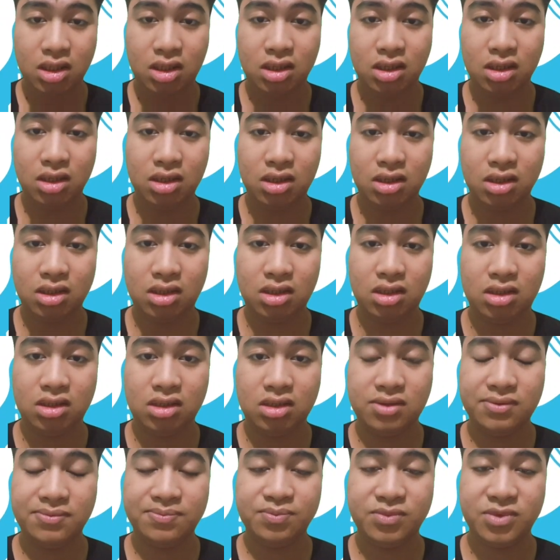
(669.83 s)

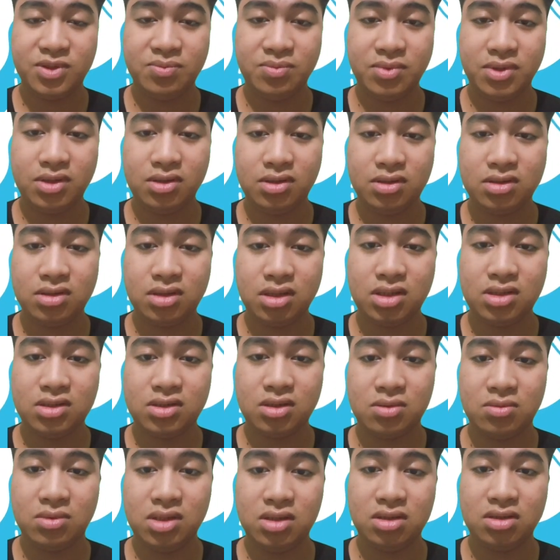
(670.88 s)
Uh, Prioritize
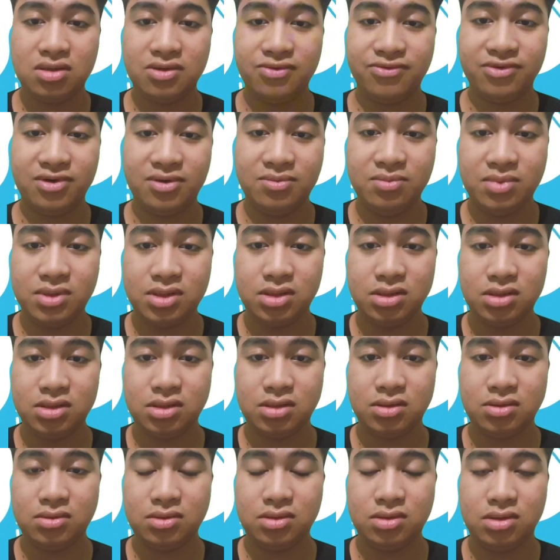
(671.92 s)
communicative competence
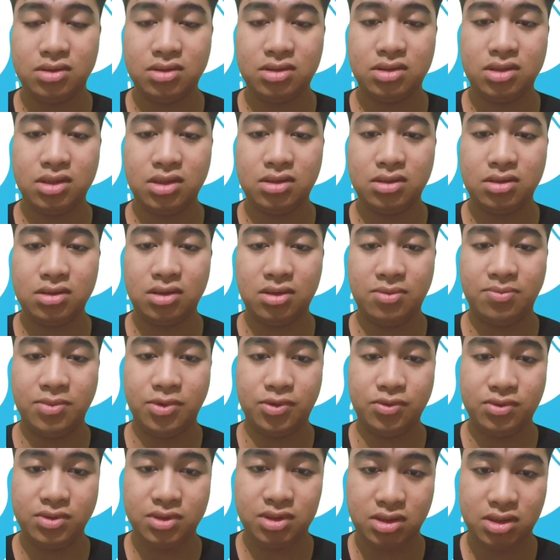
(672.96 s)
and learner-centered
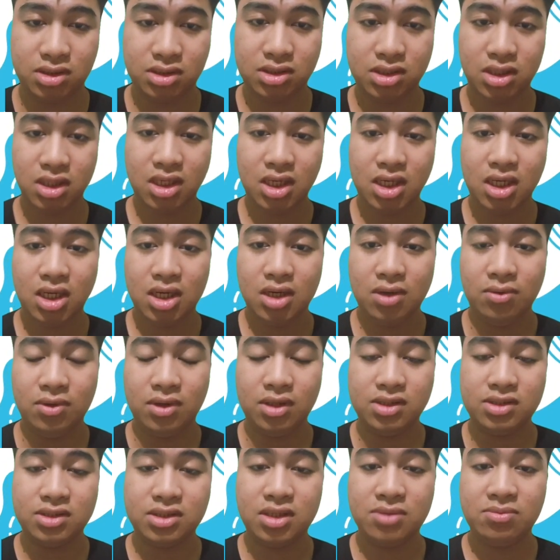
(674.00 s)
approaches.
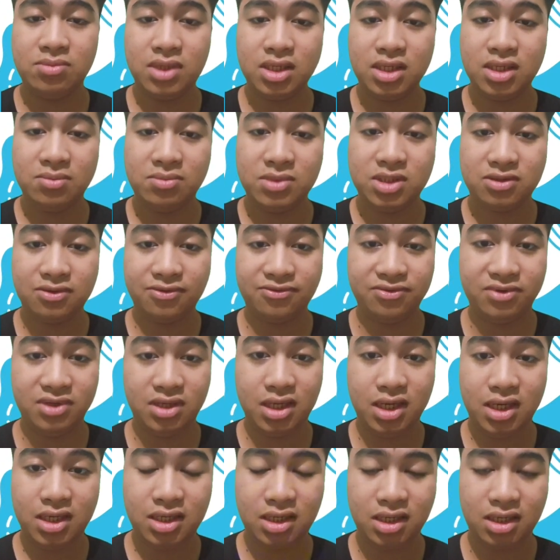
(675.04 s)
While some elements of
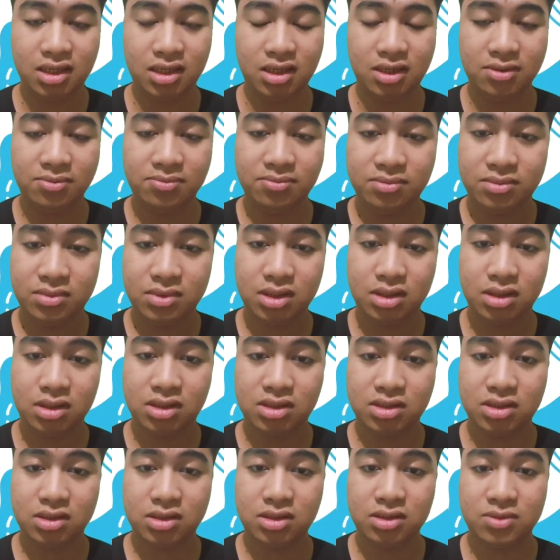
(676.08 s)
the ALM,
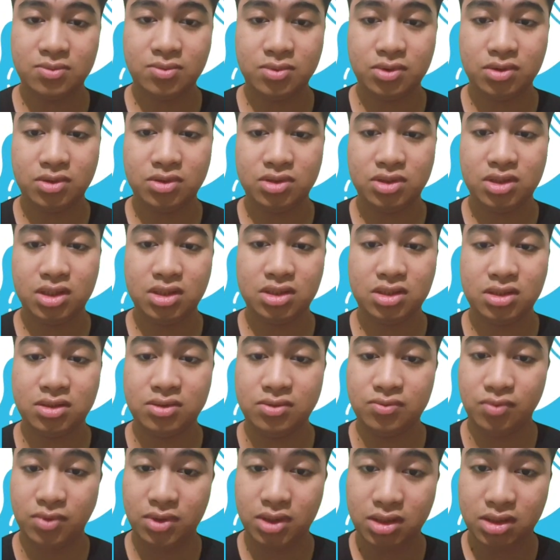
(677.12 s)
such as
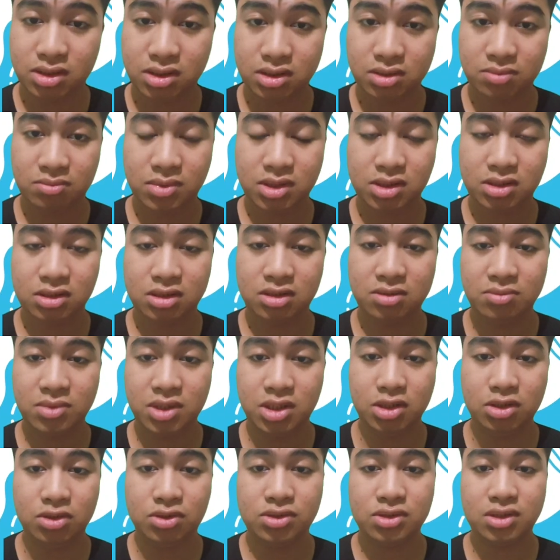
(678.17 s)
pronunciation drills, may still be
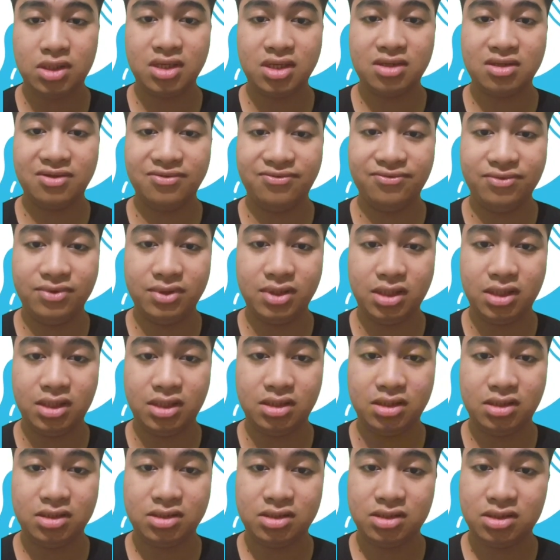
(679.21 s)
used selectively,
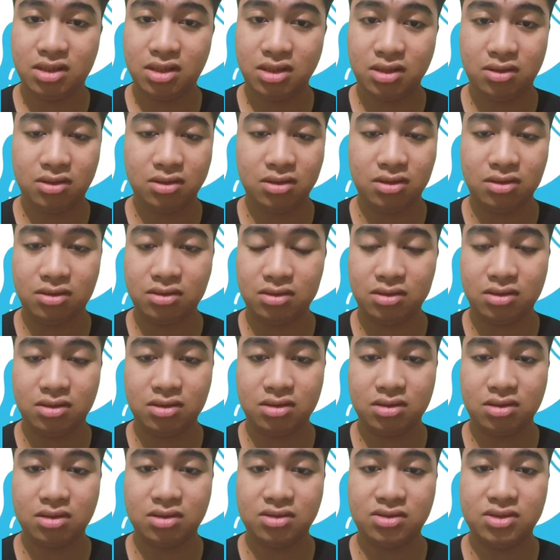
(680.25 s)
it is no
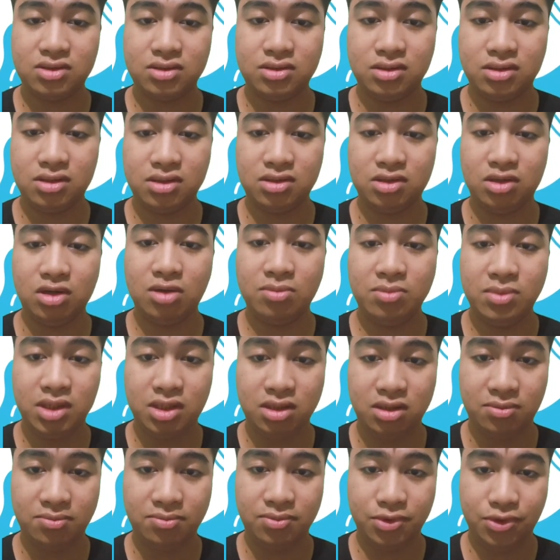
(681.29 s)
longer considered a
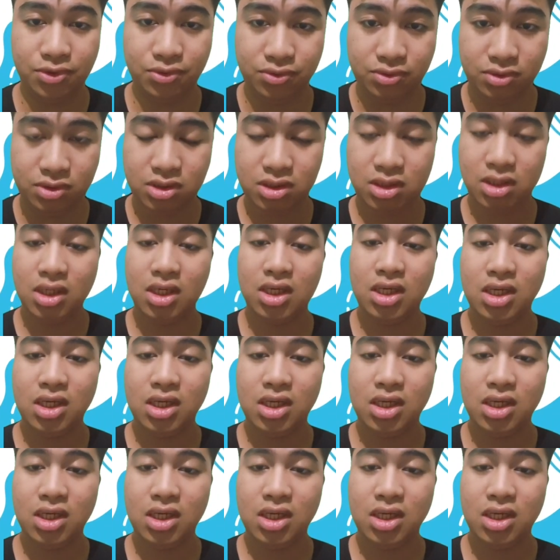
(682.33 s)
dominant approach.